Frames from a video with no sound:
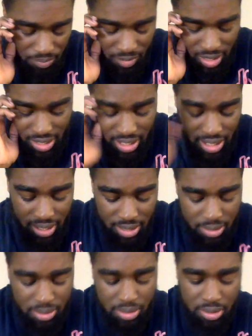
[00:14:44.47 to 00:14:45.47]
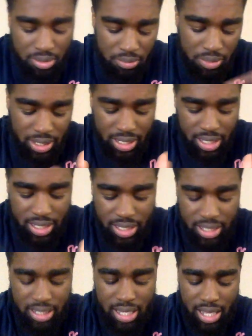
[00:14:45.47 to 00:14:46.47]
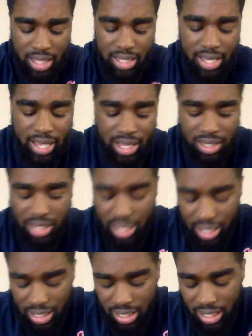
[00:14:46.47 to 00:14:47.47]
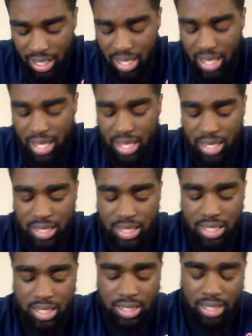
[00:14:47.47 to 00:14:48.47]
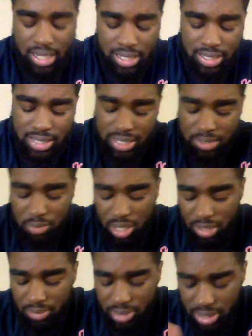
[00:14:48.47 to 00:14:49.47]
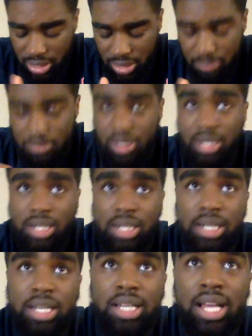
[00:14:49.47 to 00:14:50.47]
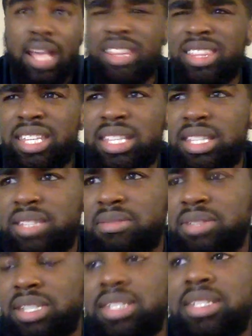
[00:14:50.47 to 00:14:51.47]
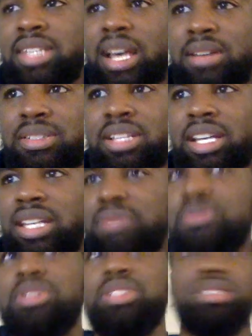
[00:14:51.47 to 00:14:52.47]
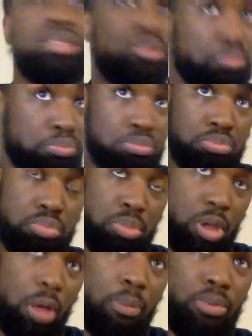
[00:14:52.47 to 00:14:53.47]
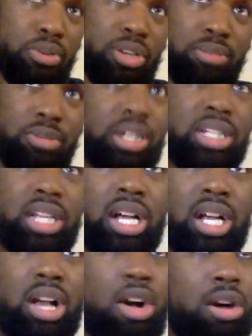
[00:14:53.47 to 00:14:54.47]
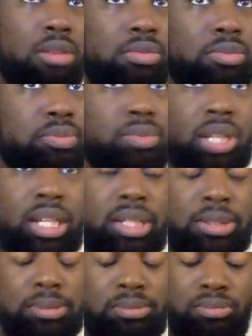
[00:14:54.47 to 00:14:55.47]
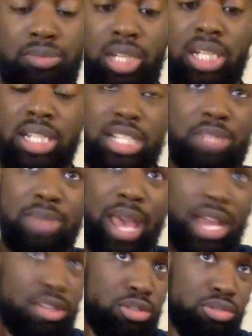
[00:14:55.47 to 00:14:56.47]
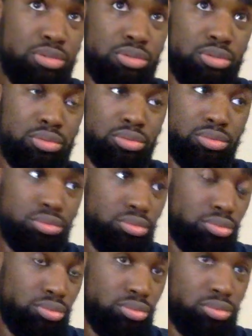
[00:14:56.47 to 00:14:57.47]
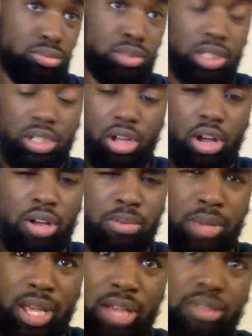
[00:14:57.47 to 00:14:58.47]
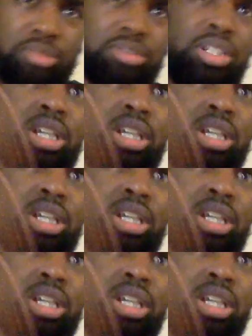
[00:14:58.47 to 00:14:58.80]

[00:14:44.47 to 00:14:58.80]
Then we get LA 96 Mob Deep. I think this sounds like it was pretty much a call, like a diss back to the Dog Pound,